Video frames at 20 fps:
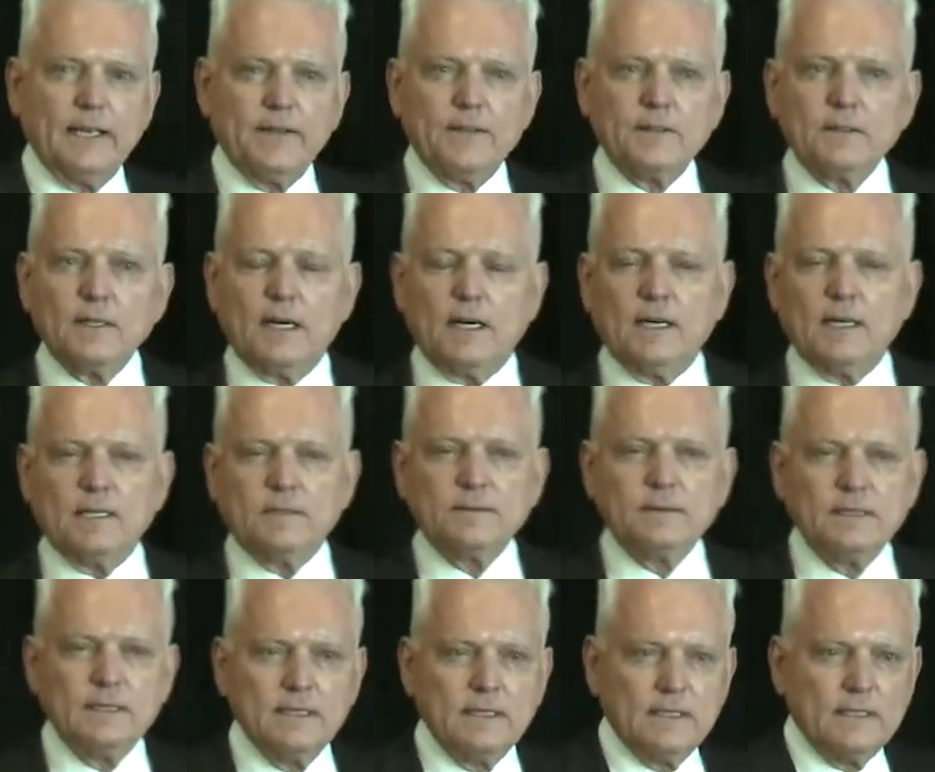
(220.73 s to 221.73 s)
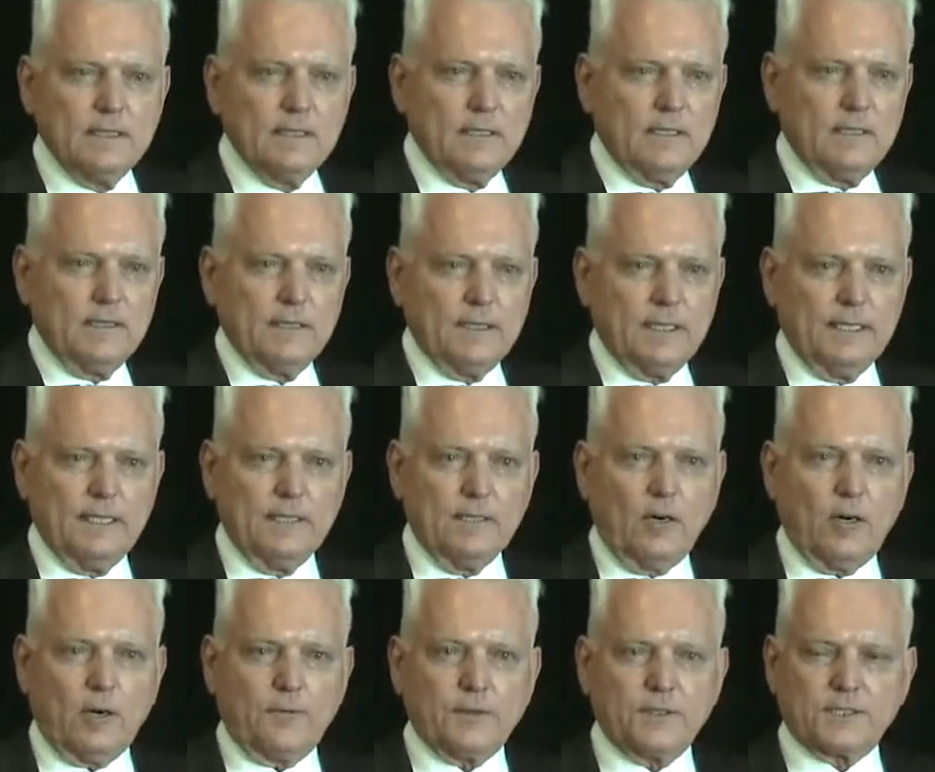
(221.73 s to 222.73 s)
The
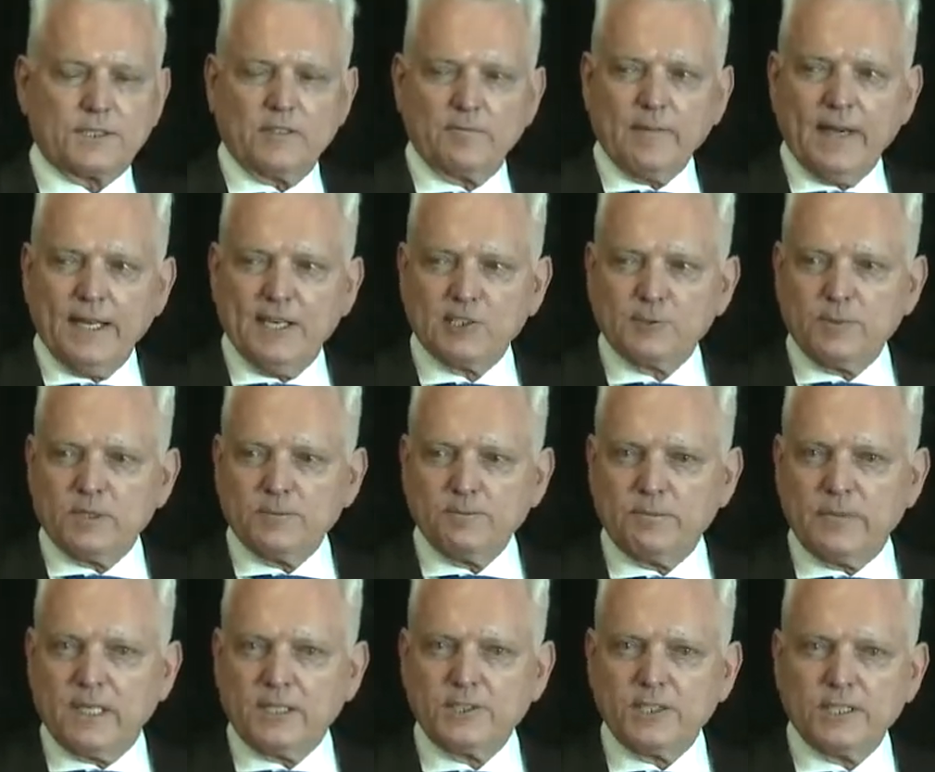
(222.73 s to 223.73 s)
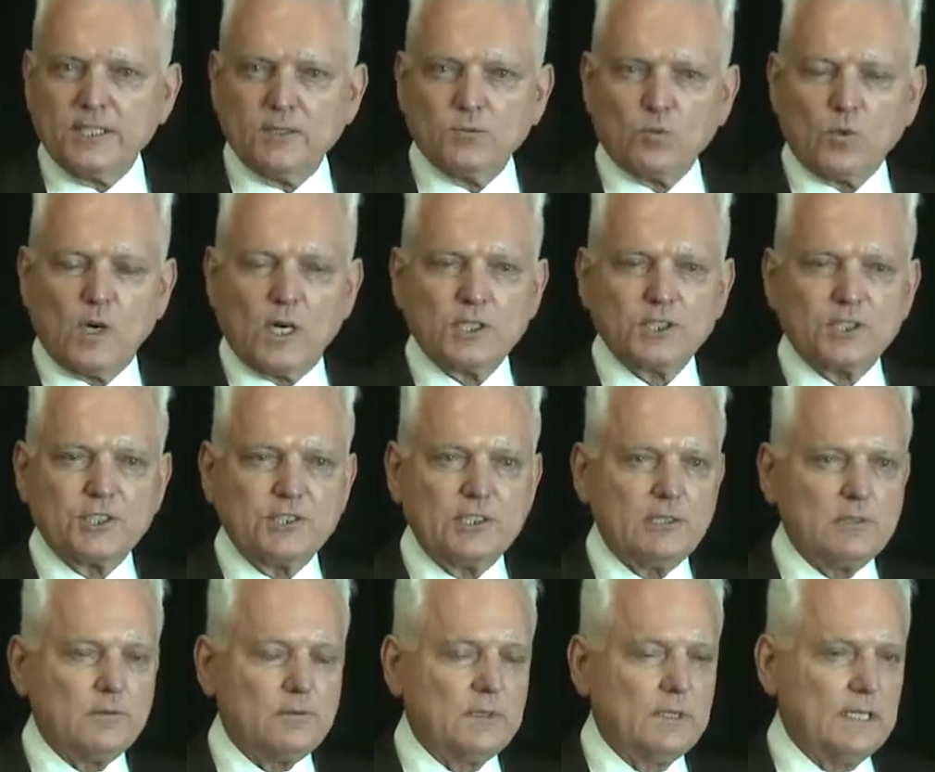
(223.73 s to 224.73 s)
Office of Management and Budget in
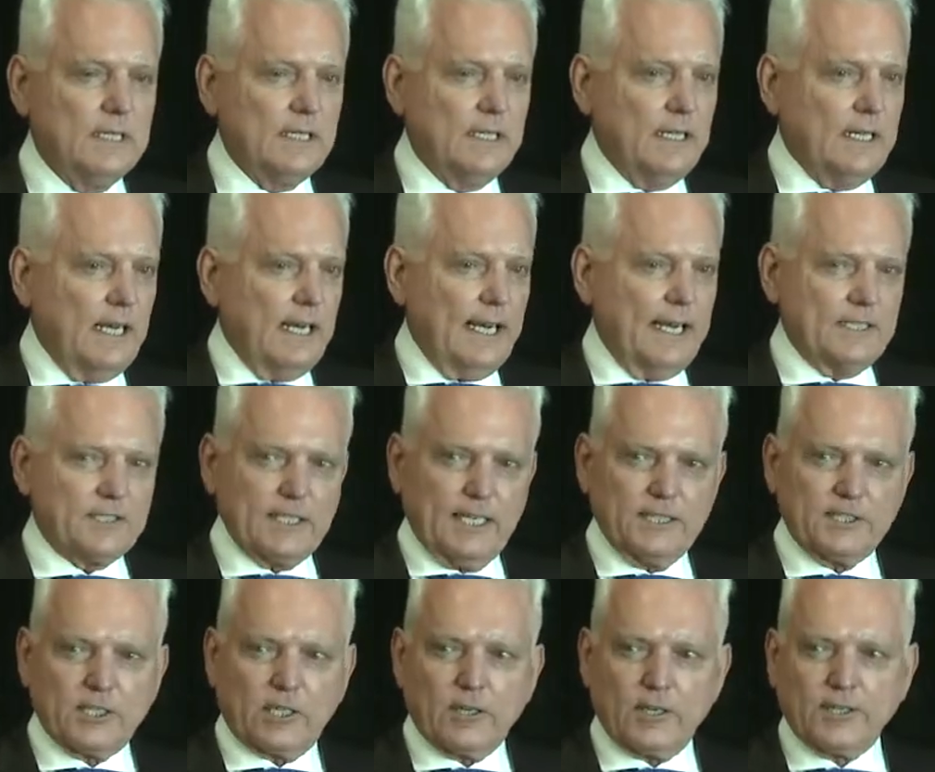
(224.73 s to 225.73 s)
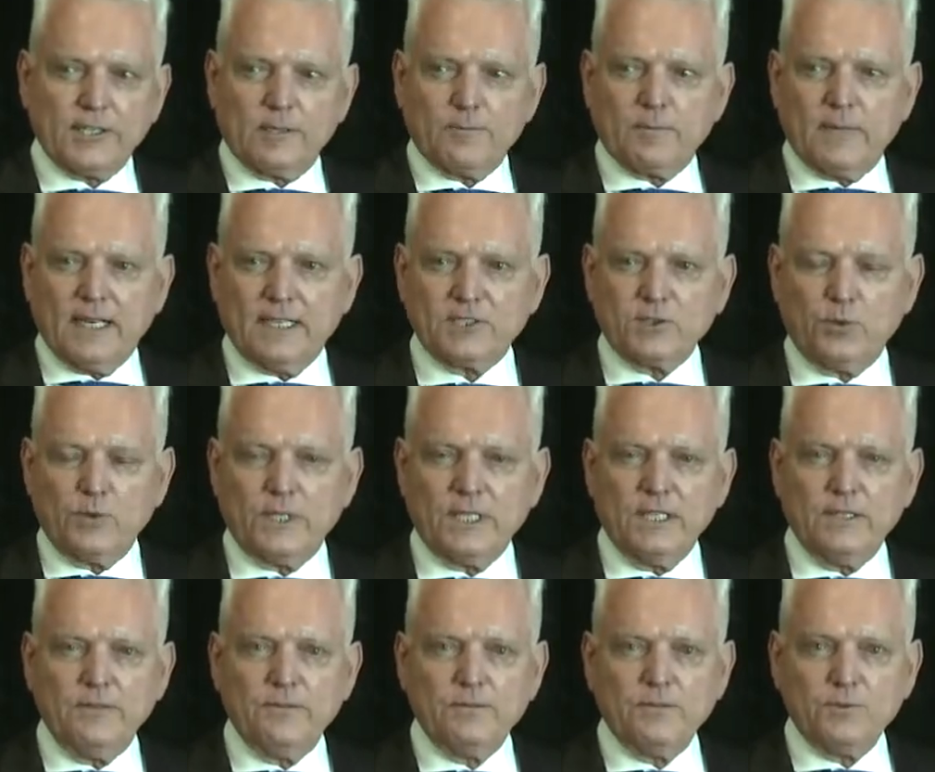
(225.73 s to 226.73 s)
Washington has a target by
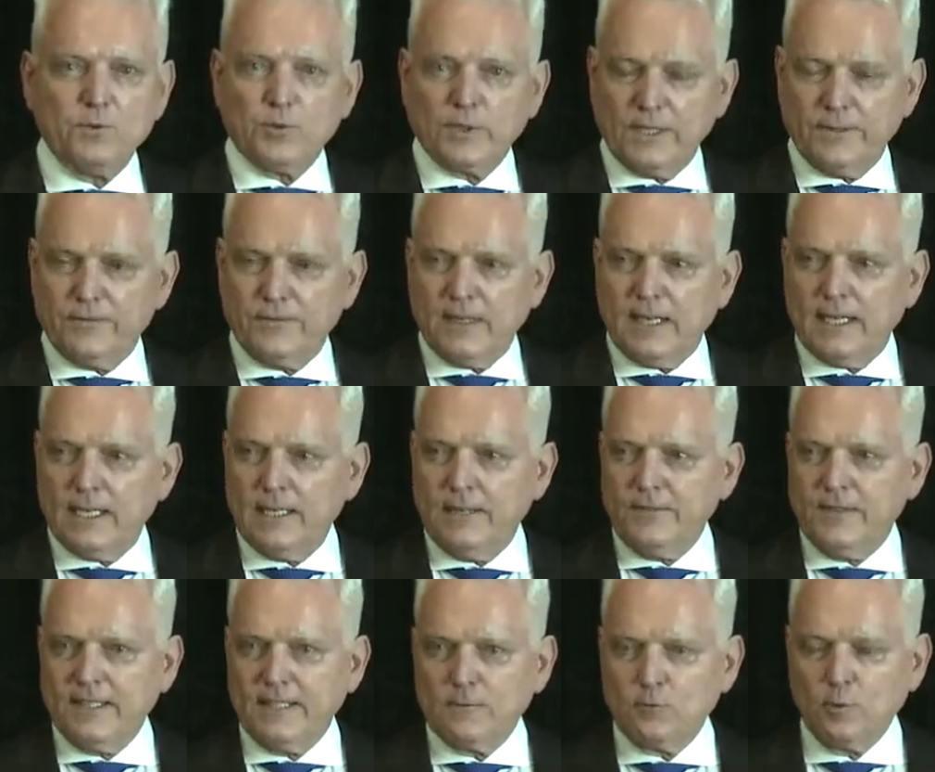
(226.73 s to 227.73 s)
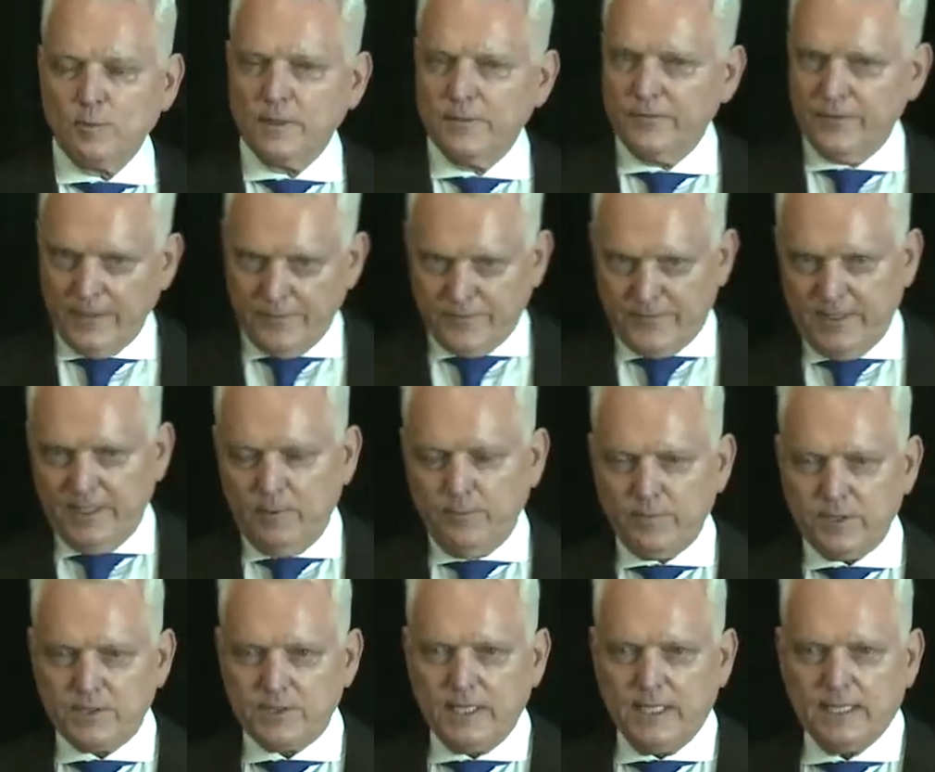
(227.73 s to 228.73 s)
2025 that it will be
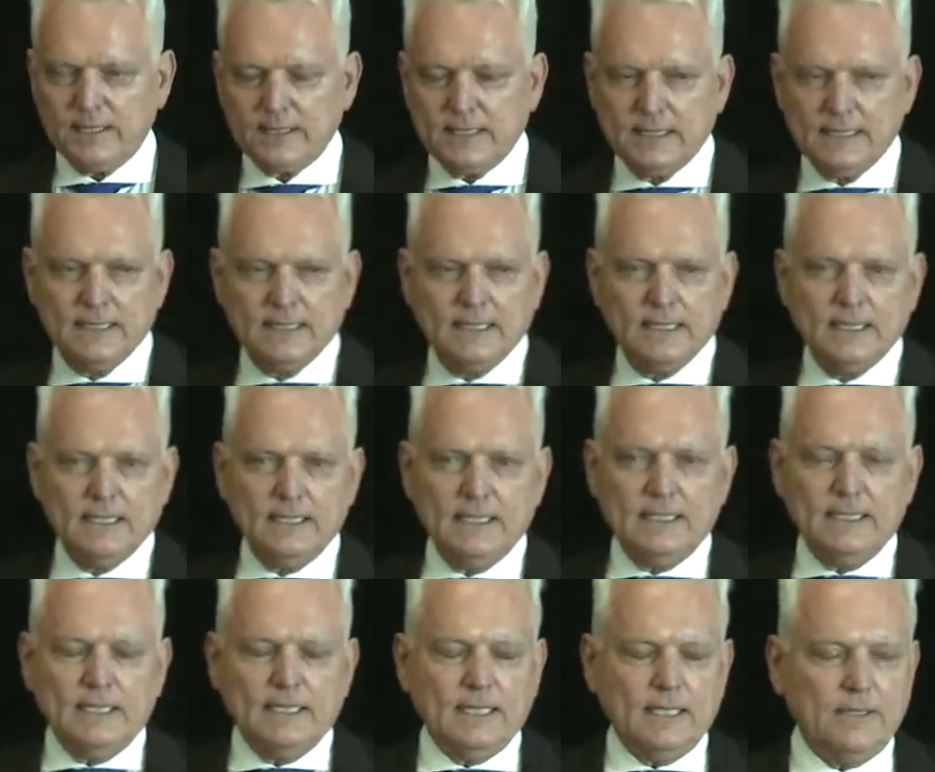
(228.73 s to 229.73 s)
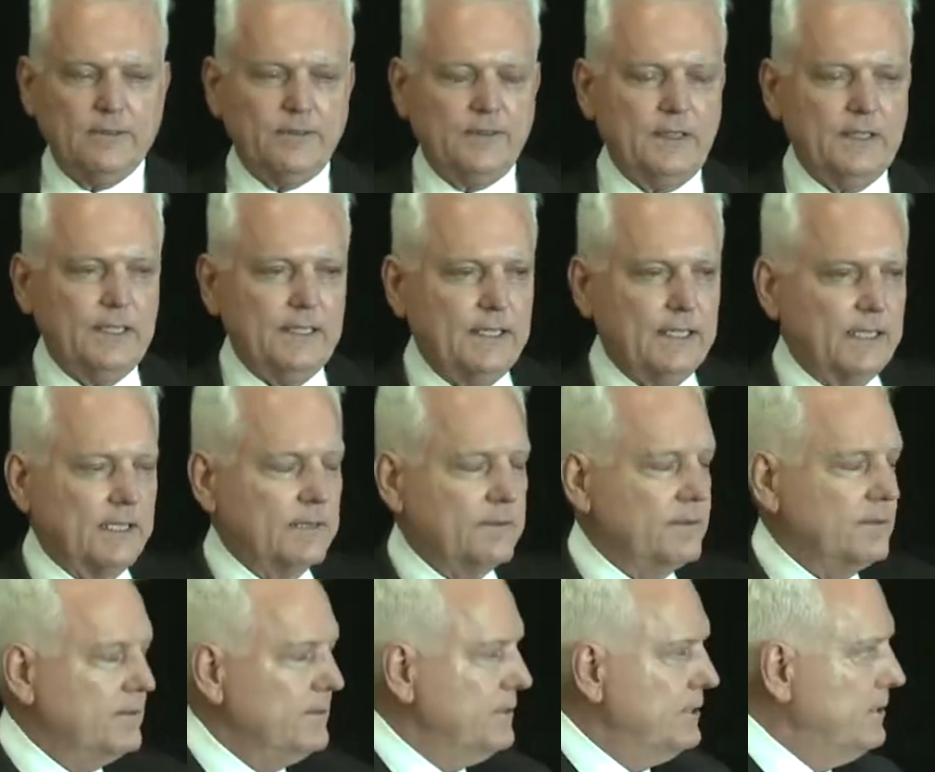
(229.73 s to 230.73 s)
15% of the
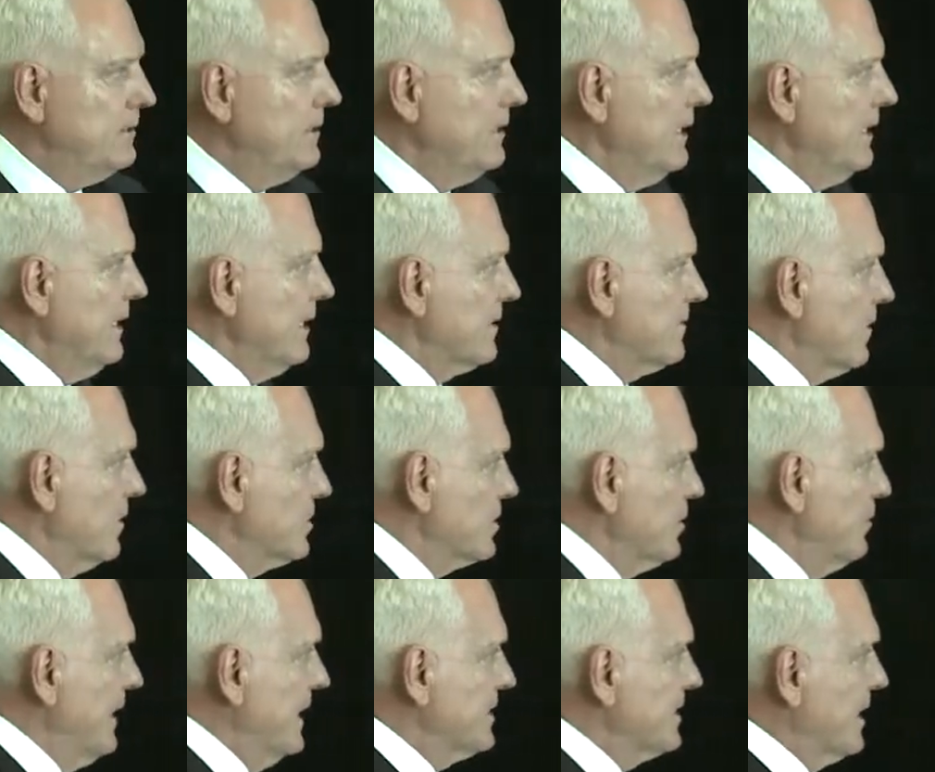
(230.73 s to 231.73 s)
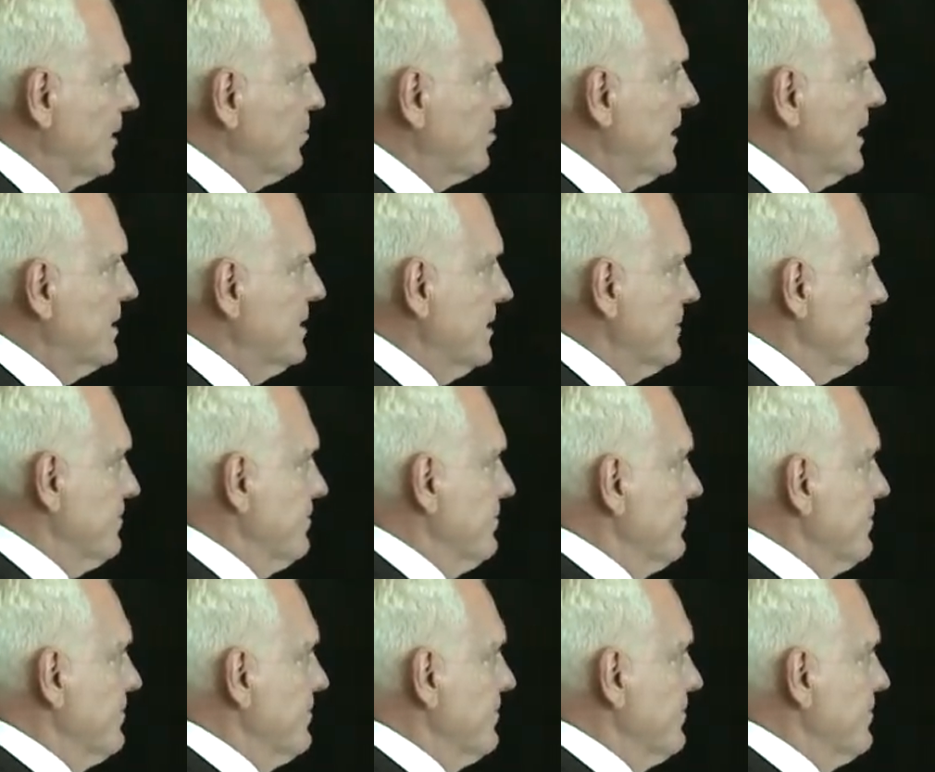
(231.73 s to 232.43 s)
gross domestic product.